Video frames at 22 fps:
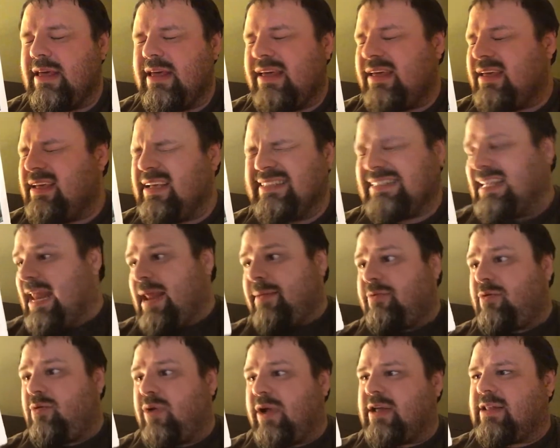He sat up
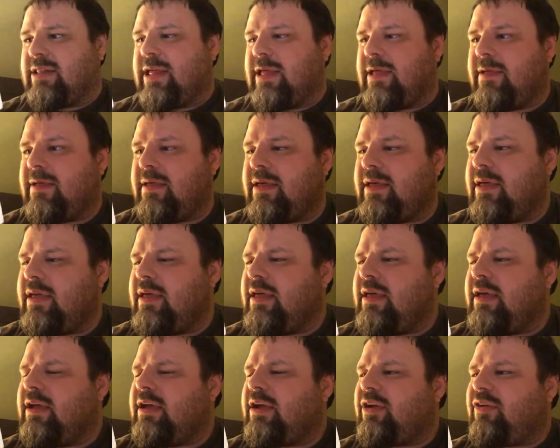quickly.
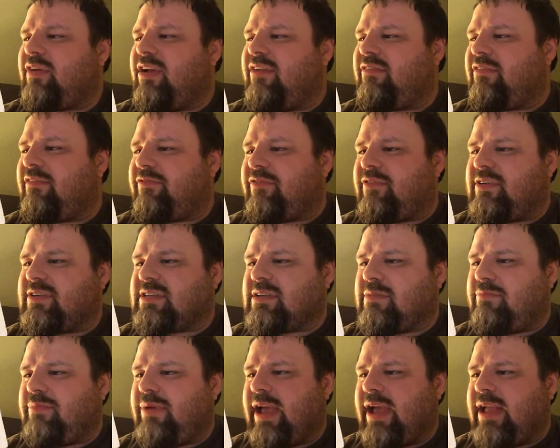Grieving for his
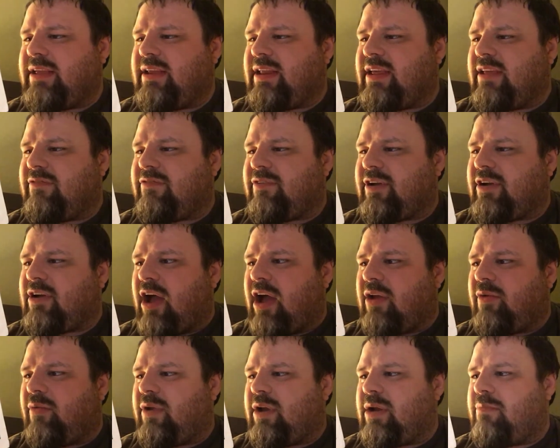companion, he had
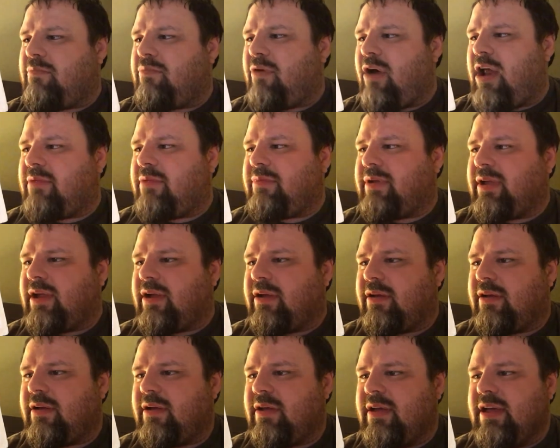forgotten what had brought him here.
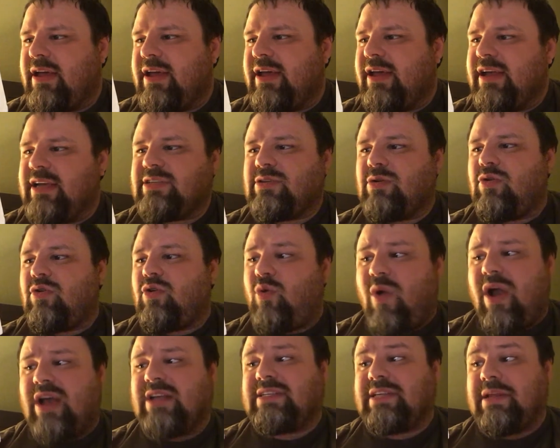His own
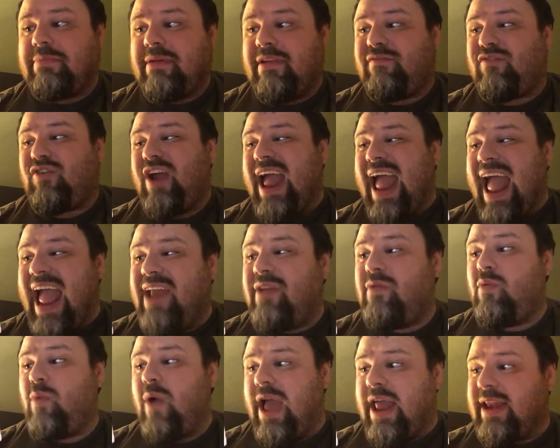quest had been for
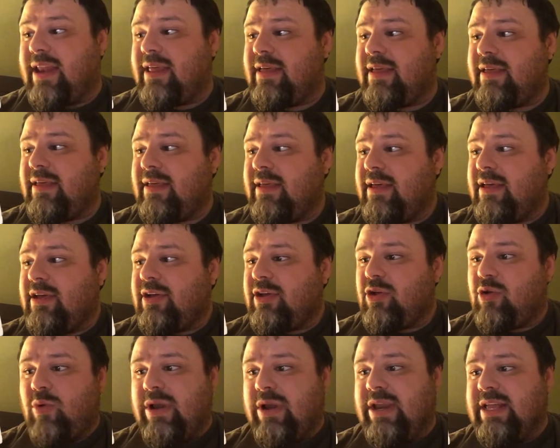Henwen,
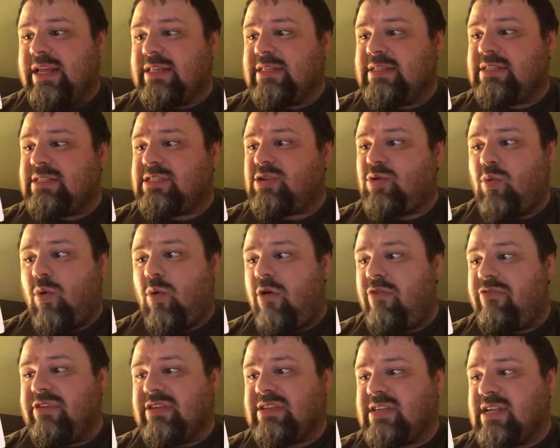Gwydion's to
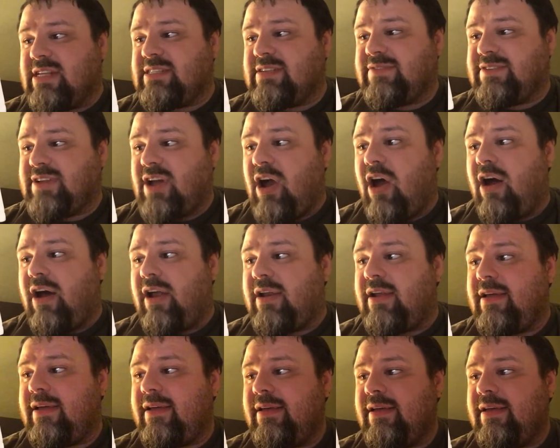warn the Sons of Dawn.